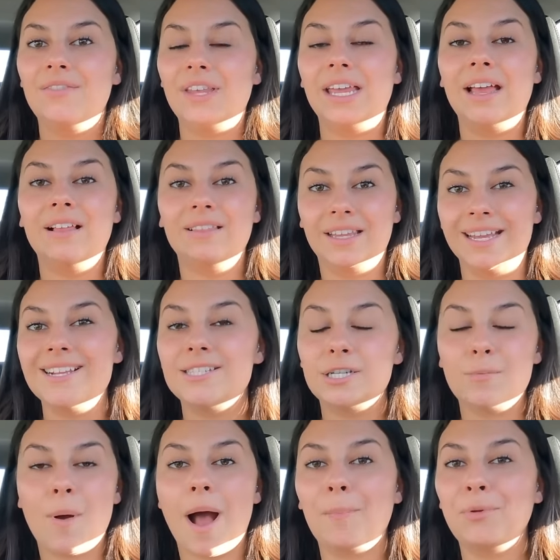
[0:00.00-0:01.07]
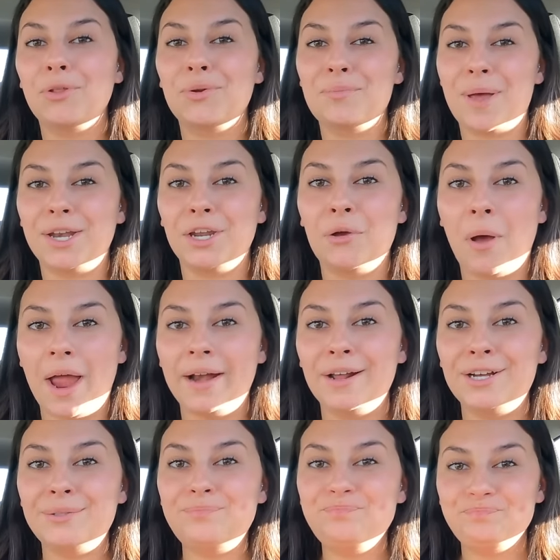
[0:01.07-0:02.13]
the least popular menu
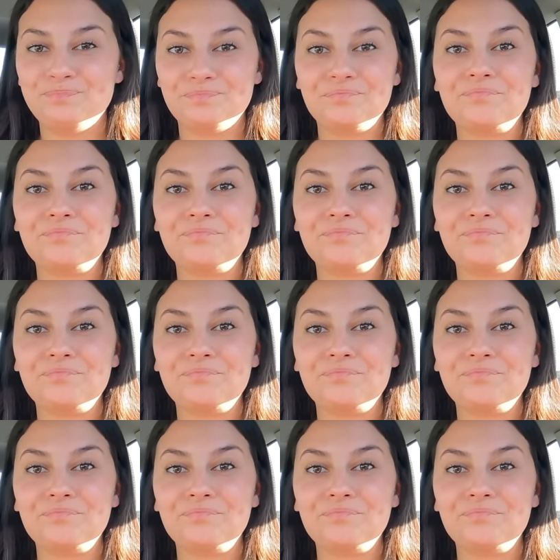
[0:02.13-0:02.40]
item,